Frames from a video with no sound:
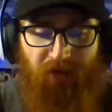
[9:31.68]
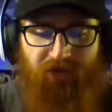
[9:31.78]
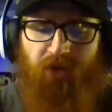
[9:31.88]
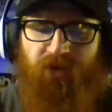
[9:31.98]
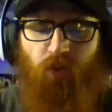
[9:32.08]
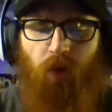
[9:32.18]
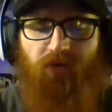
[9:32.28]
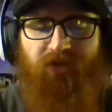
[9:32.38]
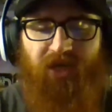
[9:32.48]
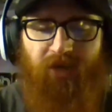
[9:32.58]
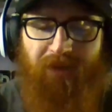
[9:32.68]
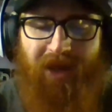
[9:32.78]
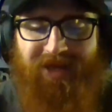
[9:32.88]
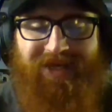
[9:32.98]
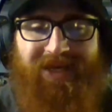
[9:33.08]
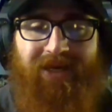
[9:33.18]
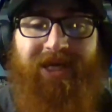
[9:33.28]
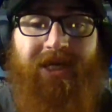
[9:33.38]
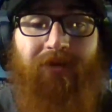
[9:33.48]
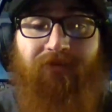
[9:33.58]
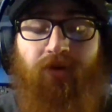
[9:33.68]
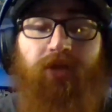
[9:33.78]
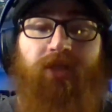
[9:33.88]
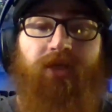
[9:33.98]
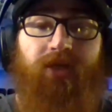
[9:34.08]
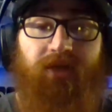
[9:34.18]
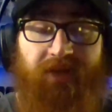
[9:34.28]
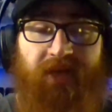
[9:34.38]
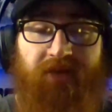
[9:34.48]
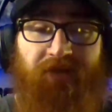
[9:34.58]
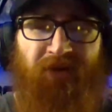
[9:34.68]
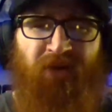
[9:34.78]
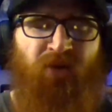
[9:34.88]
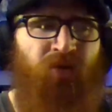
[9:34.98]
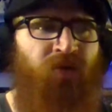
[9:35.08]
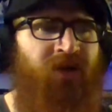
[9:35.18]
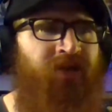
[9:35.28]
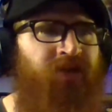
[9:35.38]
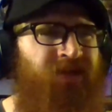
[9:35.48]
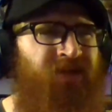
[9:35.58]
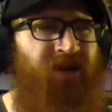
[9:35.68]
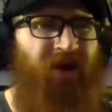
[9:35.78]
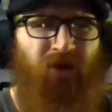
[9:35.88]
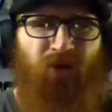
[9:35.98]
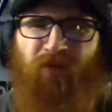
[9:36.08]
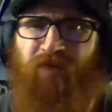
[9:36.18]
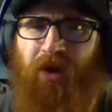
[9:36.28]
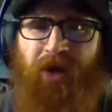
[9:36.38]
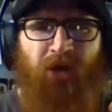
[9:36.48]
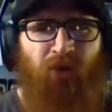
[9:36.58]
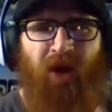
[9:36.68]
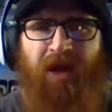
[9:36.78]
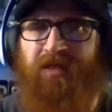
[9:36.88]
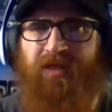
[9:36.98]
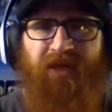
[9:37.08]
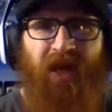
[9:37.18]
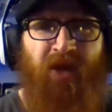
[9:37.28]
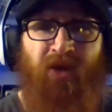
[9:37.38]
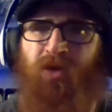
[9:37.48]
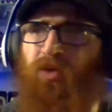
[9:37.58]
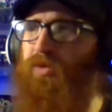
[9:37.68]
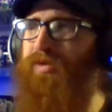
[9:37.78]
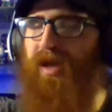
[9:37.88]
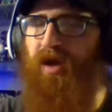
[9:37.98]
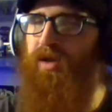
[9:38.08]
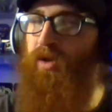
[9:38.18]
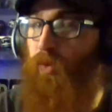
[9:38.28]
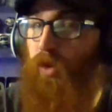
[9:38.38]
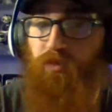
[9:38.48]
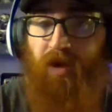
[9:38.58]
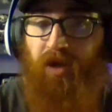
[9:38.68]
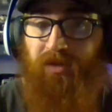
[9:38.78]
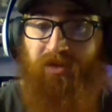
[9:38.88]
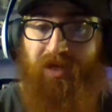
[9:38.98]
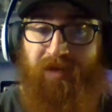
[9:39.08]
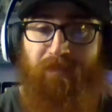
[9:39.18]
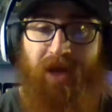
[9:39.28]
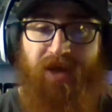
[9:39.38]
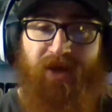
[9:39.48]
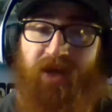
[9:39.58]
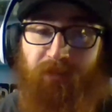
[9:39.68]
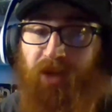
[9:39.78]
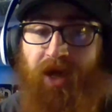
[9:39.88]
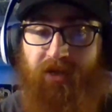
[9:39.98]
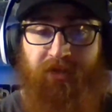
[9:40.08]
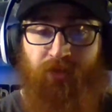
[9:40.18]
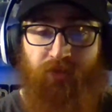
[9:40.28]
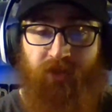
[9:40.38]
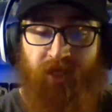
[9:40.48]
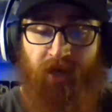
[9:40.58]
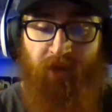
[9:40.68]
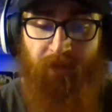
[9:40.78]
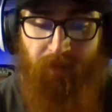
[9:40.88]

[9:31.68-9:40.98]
Tony walks up and he confronts the Assessor, who is a very gray-scaled, kind of robot-looking man in a black suit and tie.